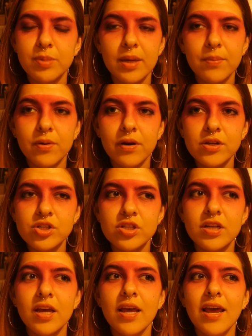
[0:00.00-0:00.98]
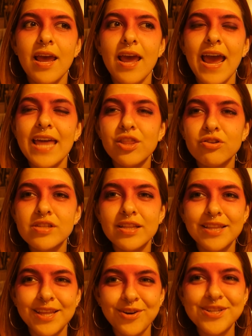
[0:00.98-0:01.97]
being pushed, and there's
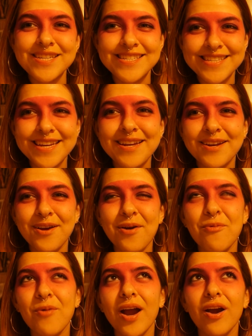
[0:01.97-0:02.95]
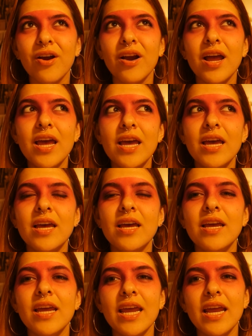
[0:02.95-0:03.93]
a scene where
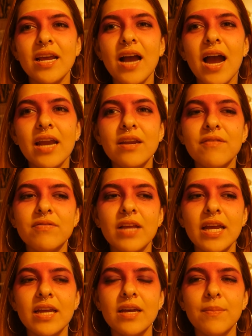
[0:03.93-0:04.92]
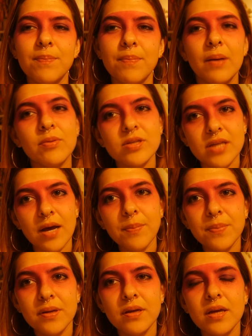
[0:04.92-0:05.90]
it kind of like bubbles
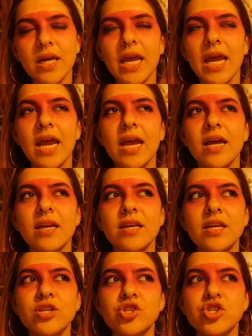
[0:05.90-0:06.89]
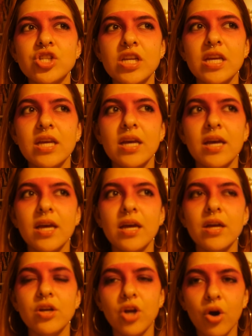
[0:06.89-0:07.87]
up and she
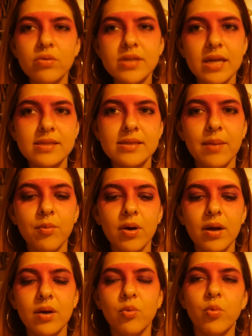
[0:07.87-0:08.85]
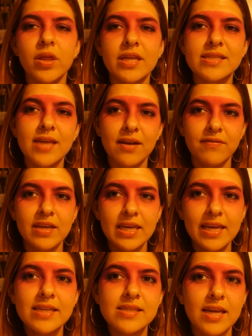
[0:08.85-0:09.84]
goes at someone with a set of
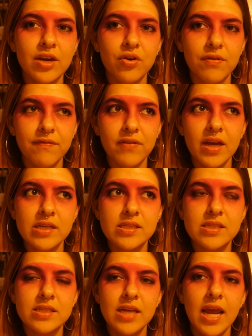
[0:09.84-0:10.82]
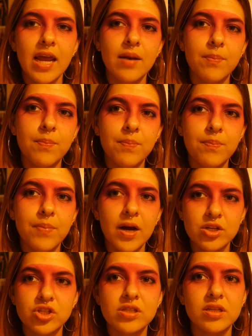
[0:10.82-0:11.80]
keys in her fists and
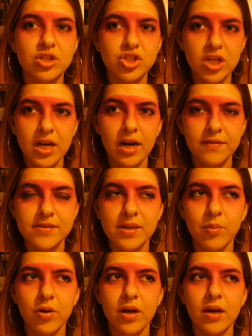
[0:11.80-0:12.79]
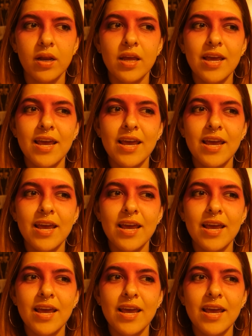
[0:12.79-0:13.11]
punches the shit out of someone.